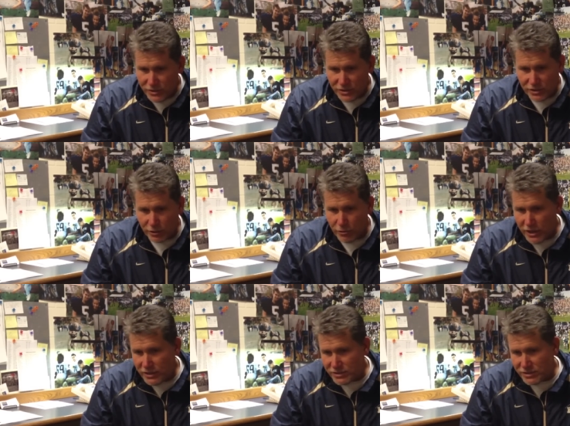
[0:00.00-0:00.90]
just the
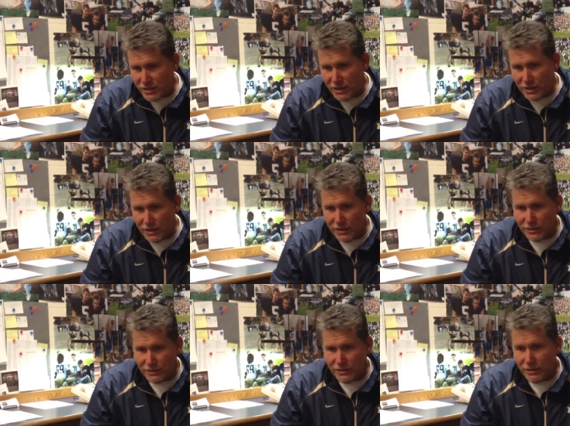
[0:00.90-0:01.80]
greatest uh,
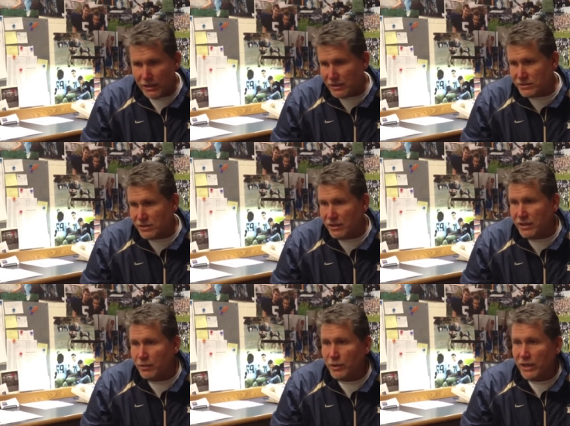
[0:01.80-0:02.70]
deal on
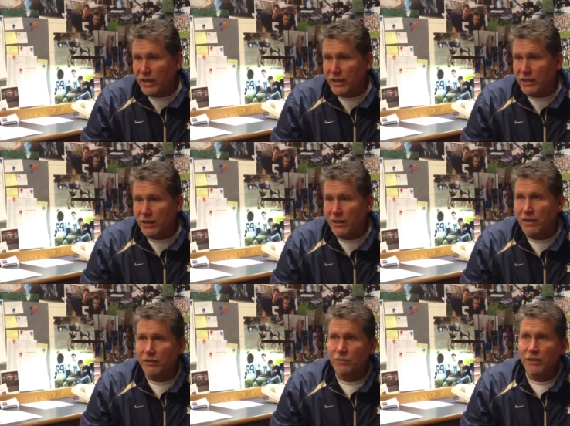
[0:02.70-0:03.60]
Sunday. We had a
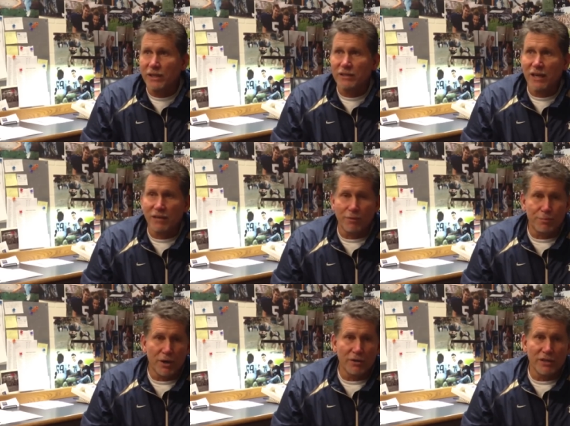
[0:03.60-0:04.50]
uh, we had kind of a
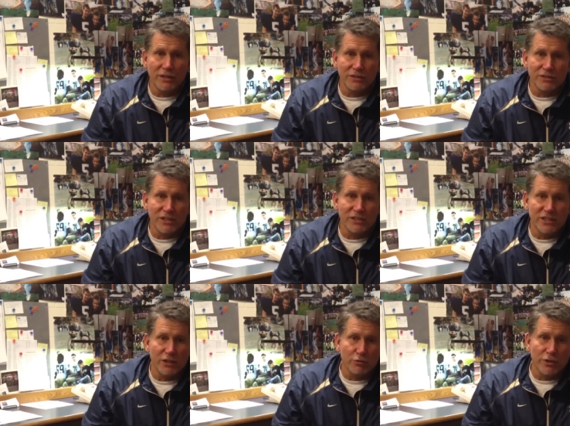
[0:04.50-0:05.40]
party in
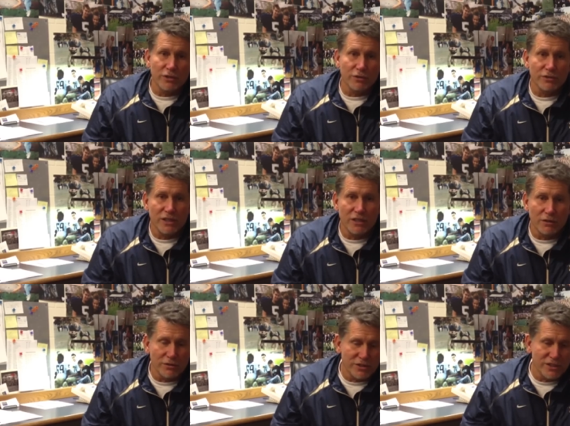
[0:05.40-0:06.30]
CC three thirteen
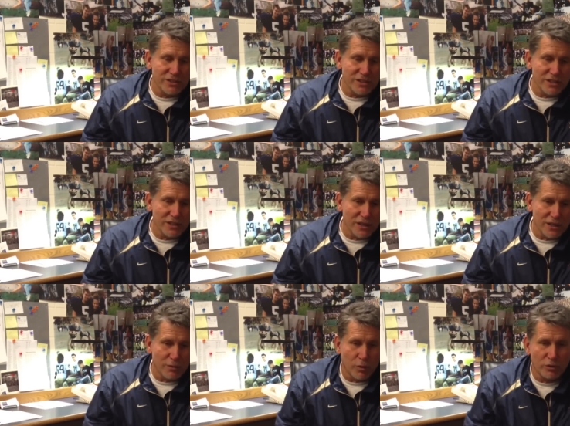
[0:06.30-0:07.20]
or CC
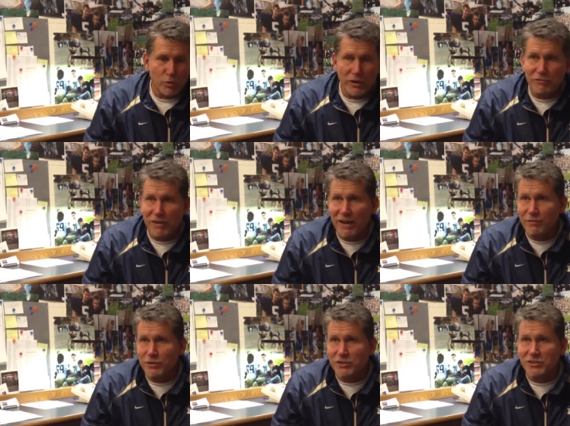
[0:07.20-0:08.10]
one twenty
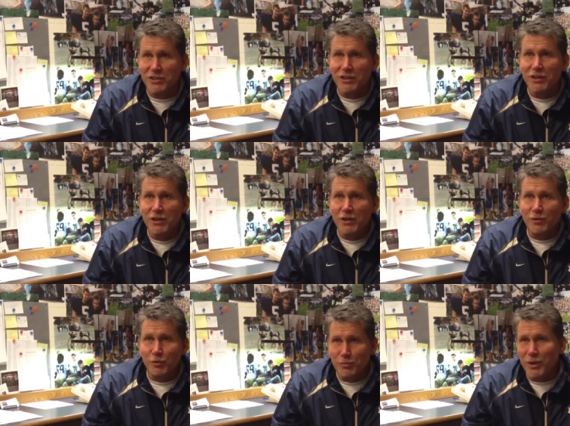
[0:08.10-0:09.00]
five, which is a
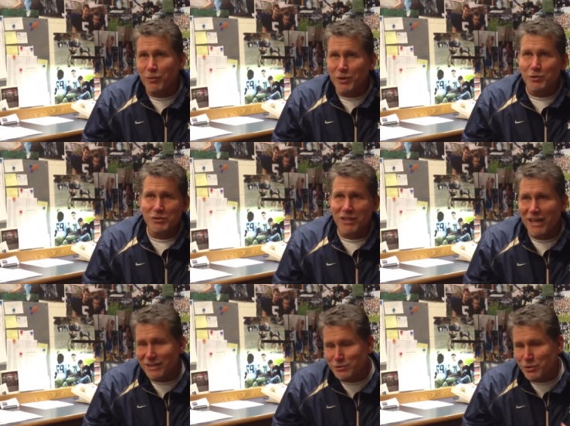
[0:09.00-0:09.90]
room that we use a
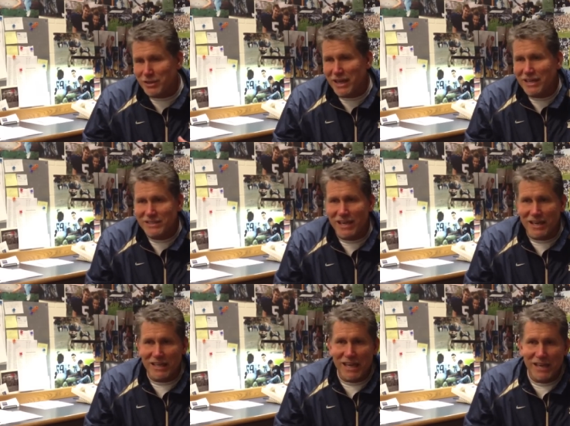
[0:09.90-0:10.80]
lot. And so the guys
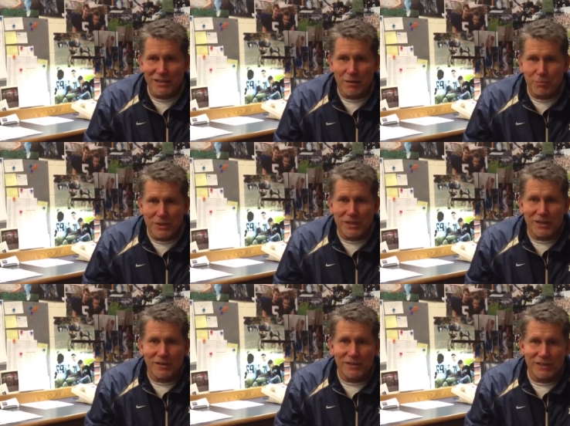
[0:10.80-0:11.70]
kind of ganged up in
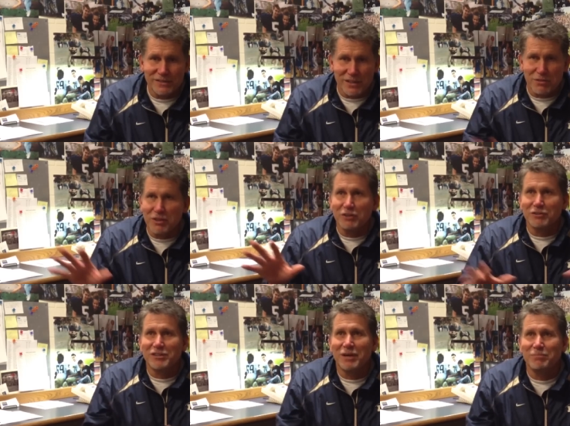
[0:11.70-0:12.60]
there, and it's a theater
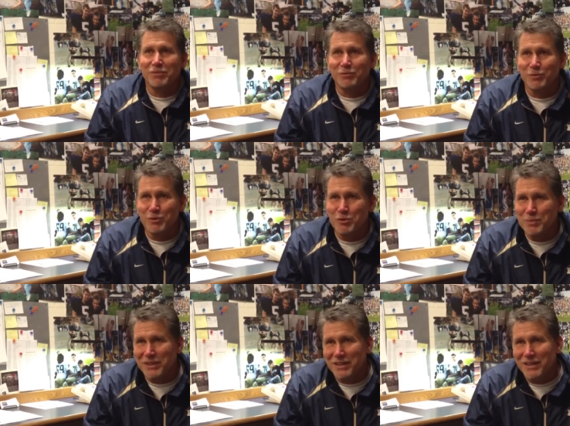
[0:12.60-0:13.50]
type room and